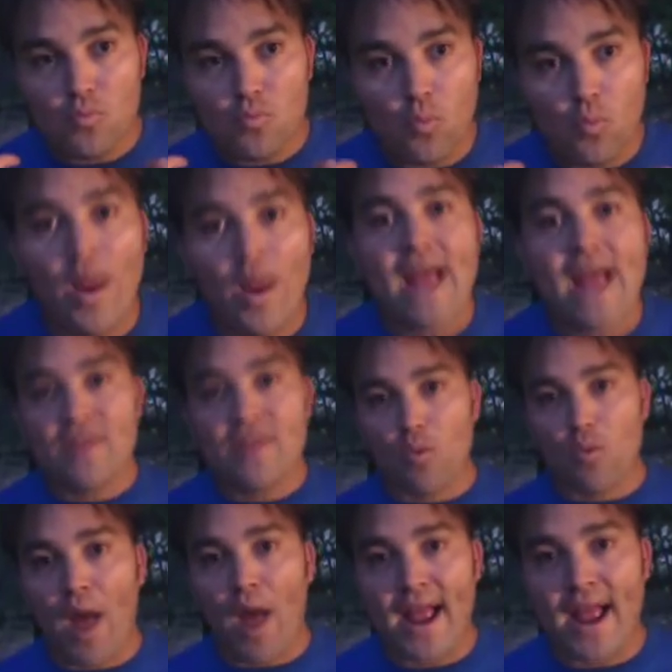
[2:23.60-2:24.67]
way
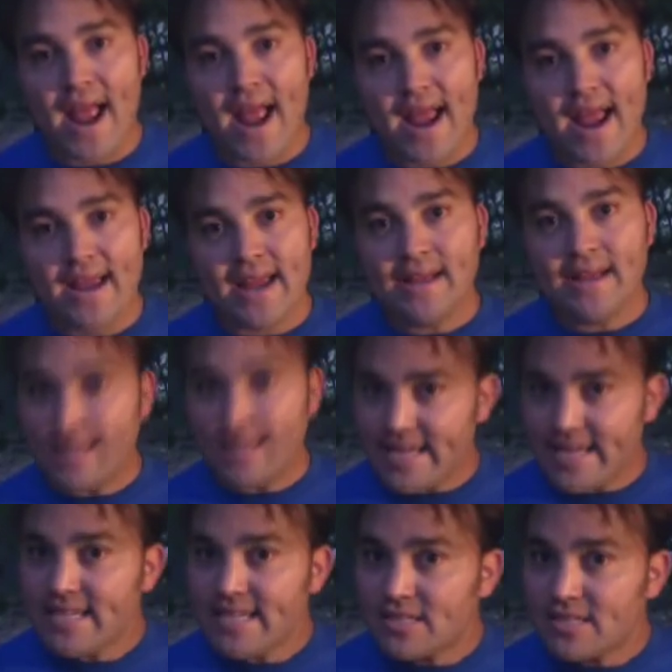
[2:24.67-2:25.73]
that YA, at
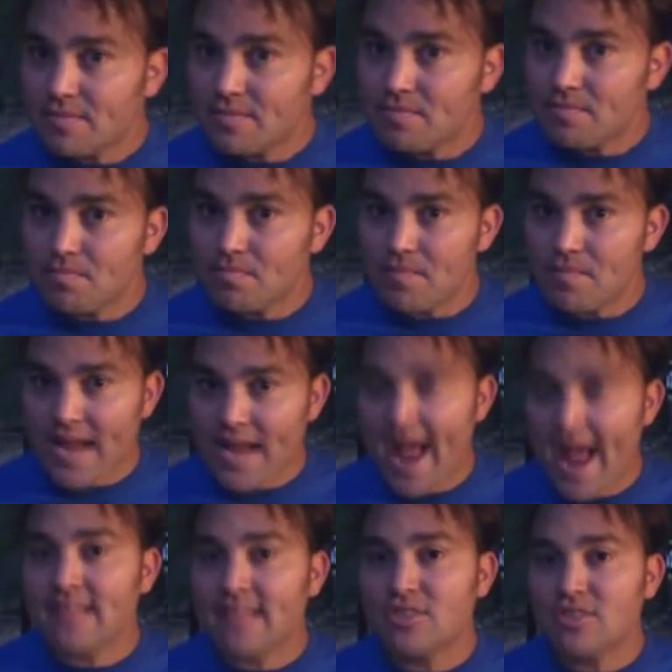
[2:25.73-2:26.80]
least it
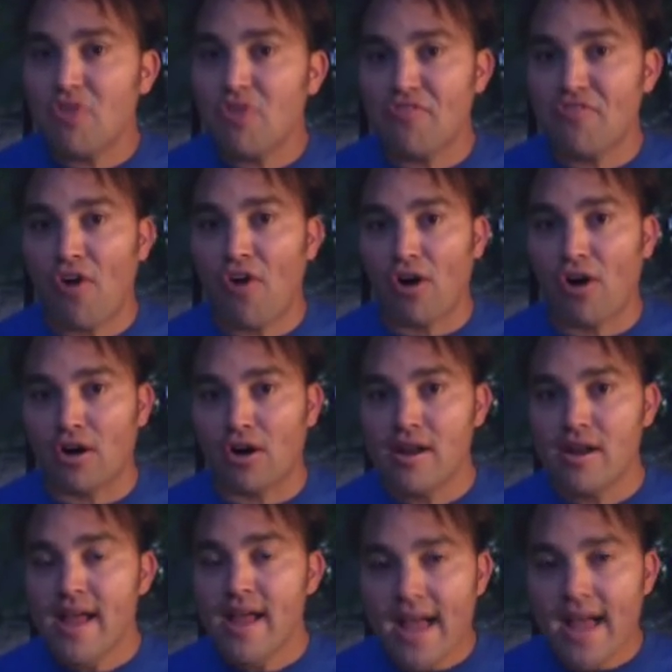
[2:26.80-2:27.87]
has so far,